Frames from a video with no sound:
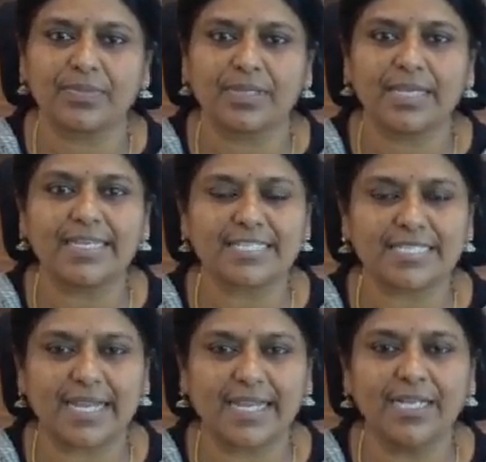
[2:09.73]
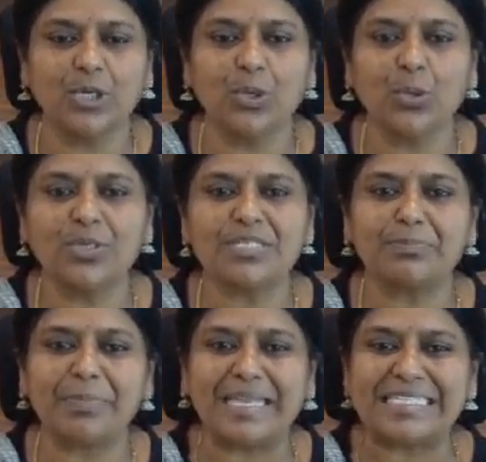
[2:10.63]
A child who
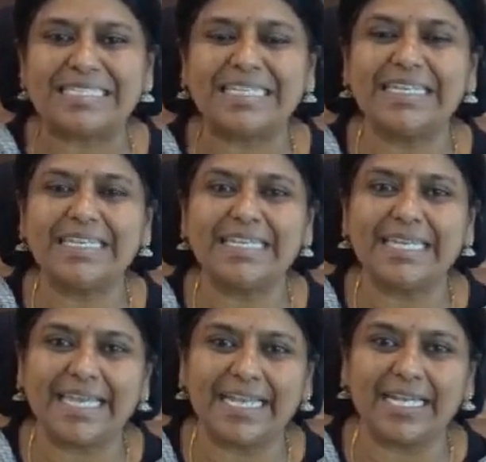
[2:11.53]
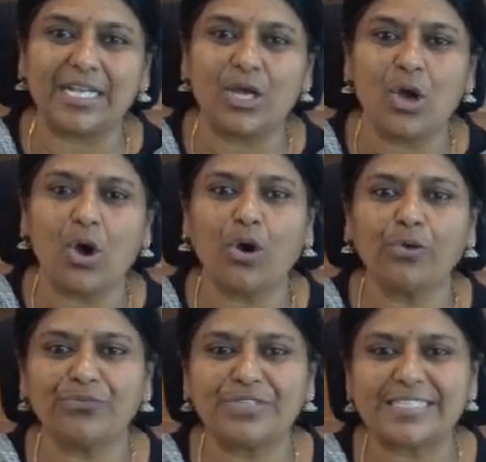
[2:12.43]
is mentally ill
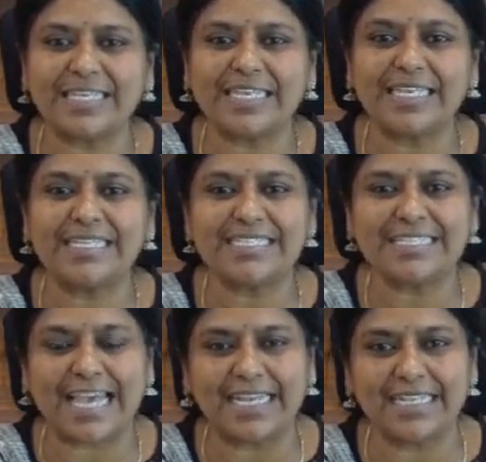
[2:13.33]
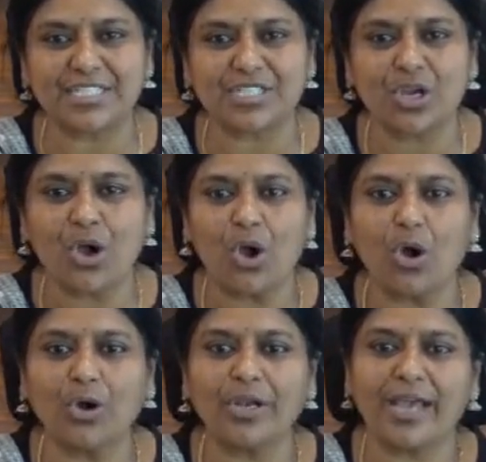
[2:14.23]
or physically challenged
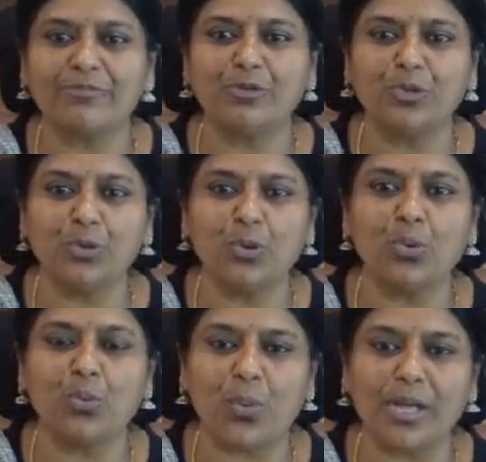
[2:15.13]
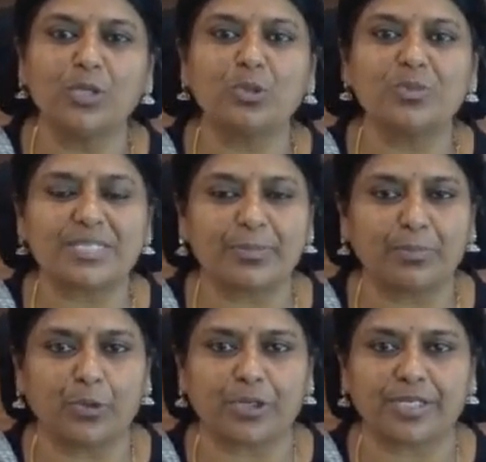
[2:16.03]
or have no one to
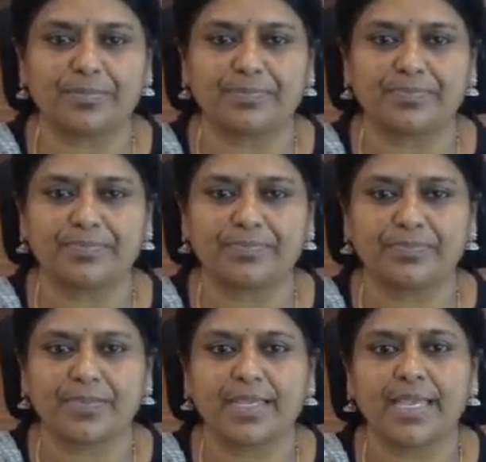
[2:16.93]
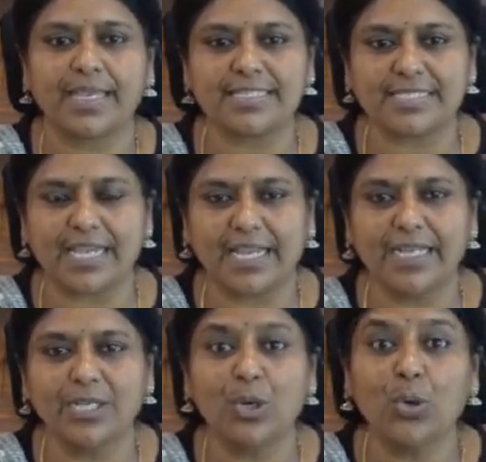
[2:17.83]
support. A
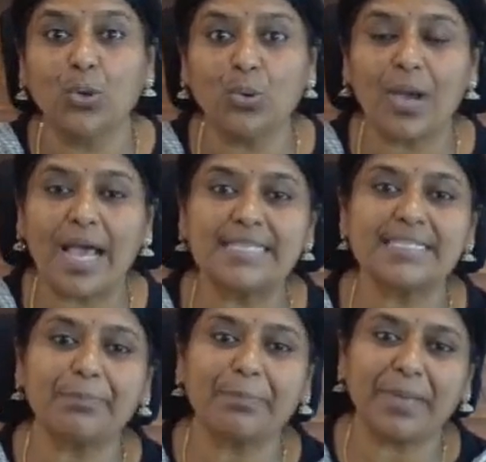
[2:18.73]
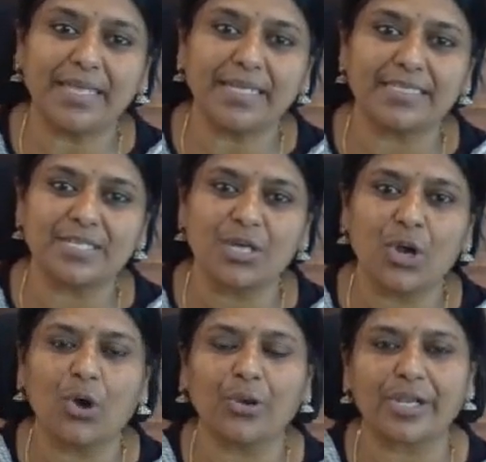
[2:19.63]
child who has a parent
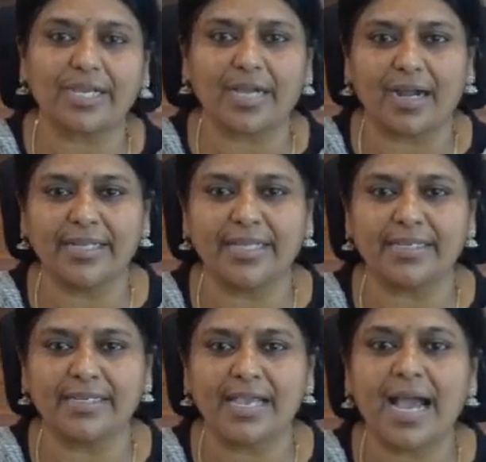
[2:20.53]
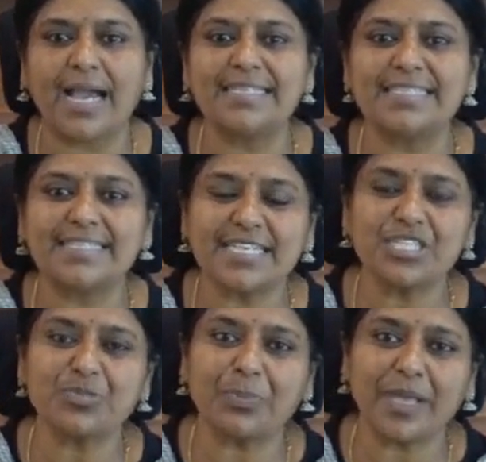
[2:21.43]
or a guardian and
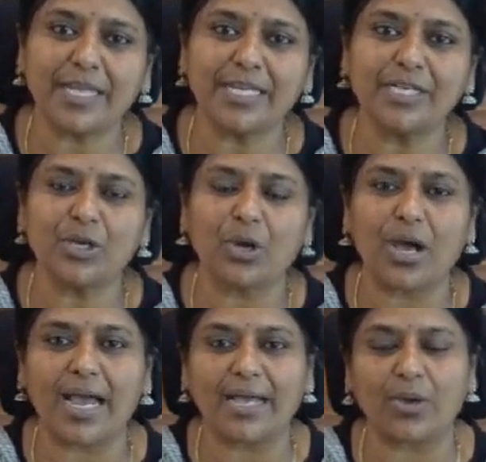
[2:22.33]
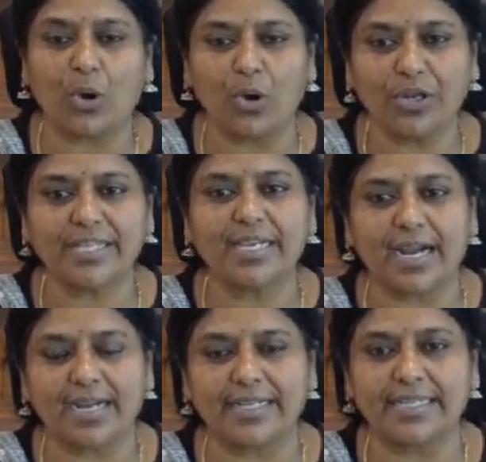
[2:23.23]
such parent or the
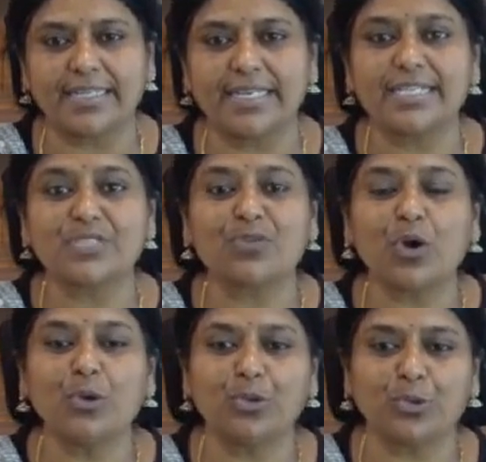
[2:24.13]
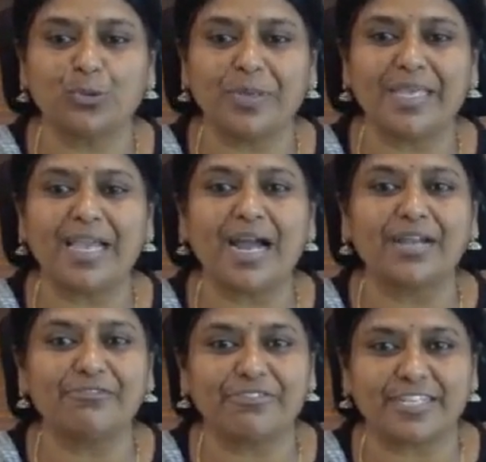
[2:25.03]
guardian is found to be
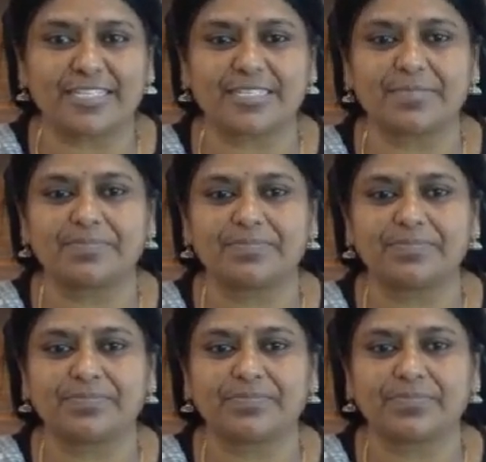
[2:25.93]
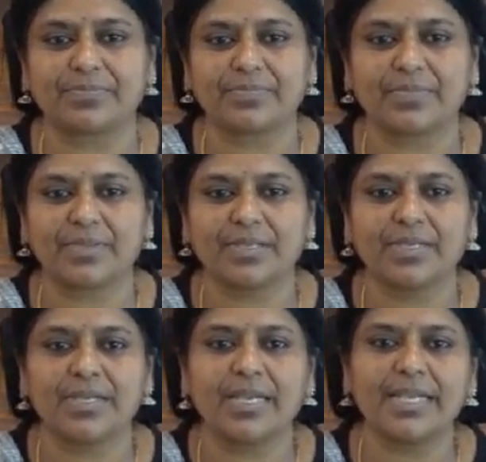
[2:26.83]
unfit.
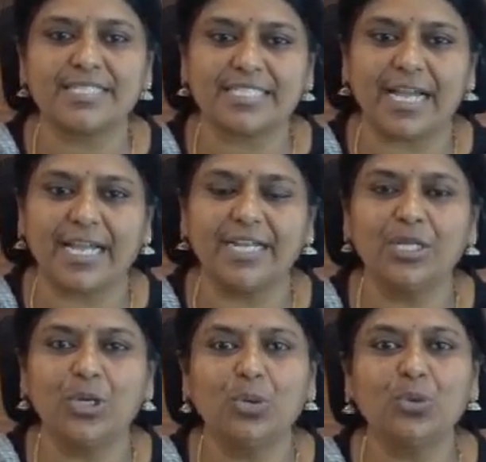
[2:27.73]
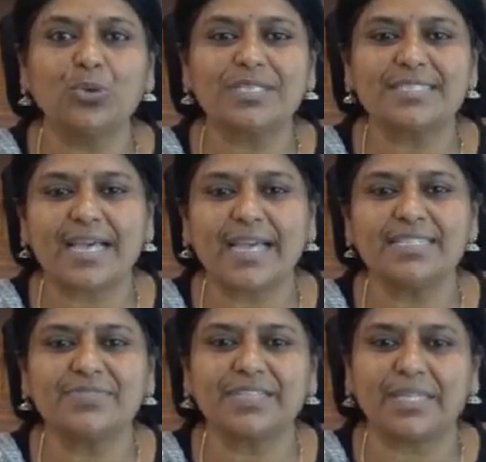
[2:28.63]
A child who
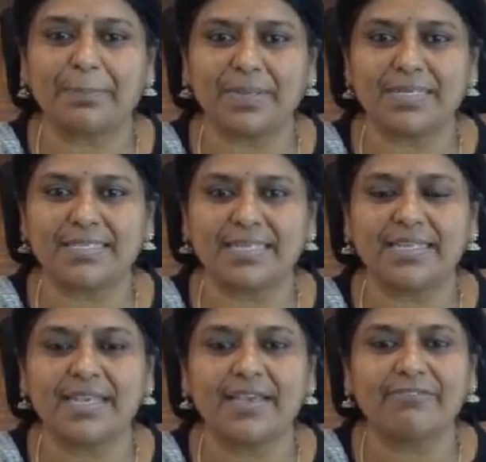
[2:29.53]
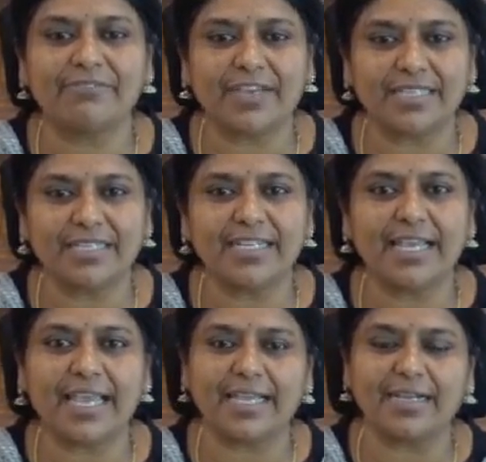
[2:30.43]
resides with a person, whether
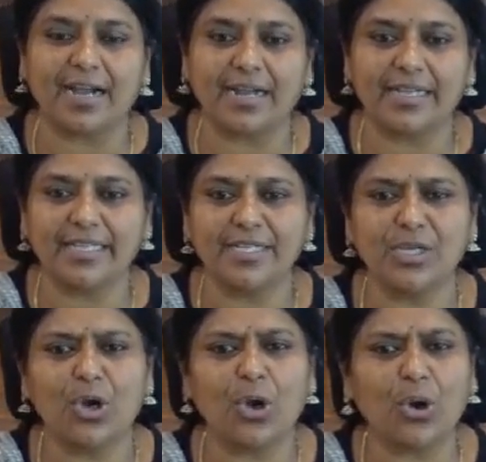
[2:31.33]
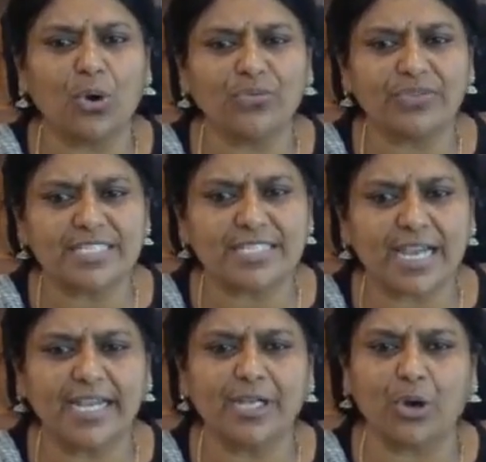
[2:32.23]
a guardian of the
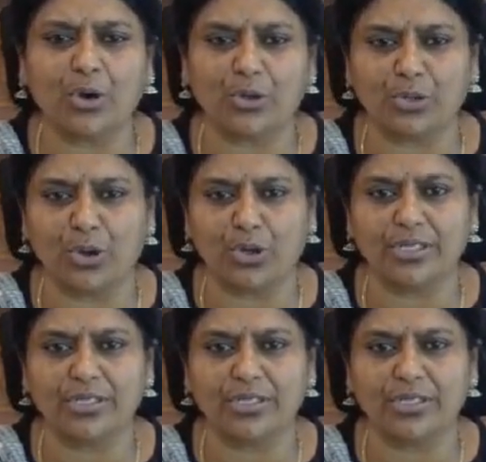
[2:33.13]
child or not,